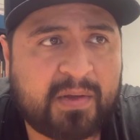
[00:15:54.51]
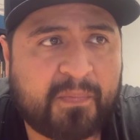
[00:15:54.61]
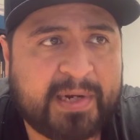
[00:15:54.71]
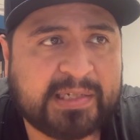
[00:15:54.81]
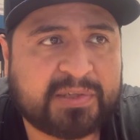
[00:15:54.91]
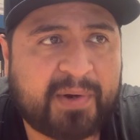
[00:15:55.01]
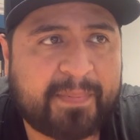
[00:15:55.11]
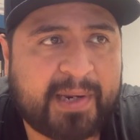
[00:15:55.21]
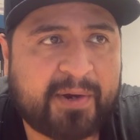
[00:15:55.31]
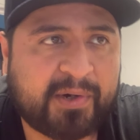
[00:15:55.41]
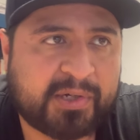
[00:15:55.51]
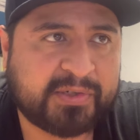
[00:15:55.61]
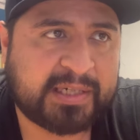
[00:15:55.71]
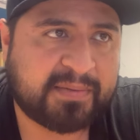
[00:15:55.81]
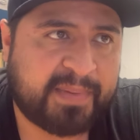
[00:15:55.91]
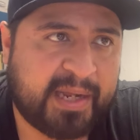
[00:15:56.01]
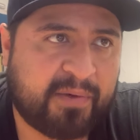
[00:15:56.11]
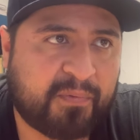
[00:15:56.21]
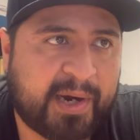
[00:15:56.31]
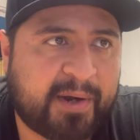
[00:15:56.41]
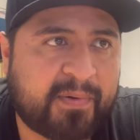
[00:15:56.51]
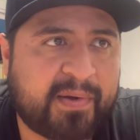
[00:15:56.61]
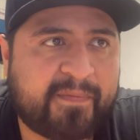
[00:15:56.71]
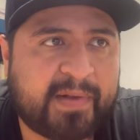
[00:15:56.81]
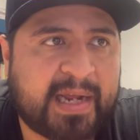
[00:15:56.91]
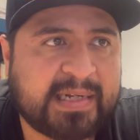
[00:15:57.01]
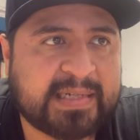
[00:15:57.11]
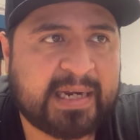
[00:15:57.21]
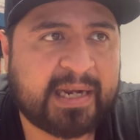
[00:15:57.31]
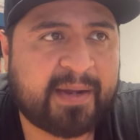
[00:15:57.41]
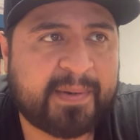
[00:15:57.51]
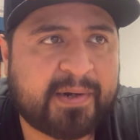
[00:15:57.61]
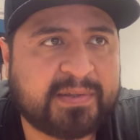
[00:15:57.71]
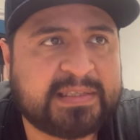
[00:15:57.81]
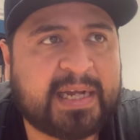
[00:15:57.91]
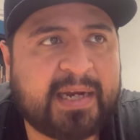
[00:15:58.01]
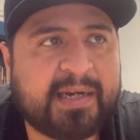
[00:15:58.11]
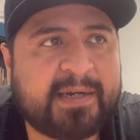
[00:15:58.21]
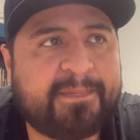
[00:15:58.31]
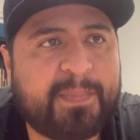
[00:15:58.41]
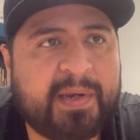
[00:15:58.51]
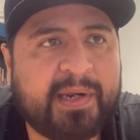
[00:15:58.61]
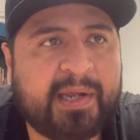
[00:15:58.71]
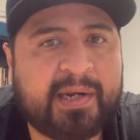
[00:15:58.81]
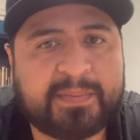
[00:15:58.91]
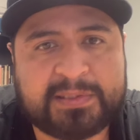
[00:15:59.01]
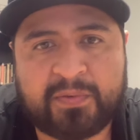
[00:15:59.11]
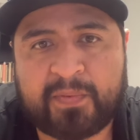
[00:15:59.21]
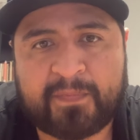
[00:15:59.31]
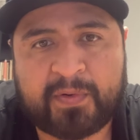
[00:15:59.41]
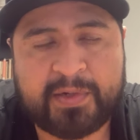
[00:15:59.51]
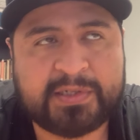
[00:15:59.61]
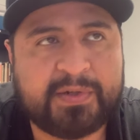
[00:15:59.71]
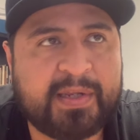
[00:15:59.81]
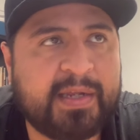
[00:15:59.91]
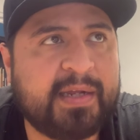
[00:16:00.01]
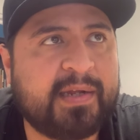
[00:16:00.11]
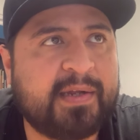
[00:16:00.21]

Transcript: we describe characters as being round, flat, dynamic, or static. And again, I'm still referring to the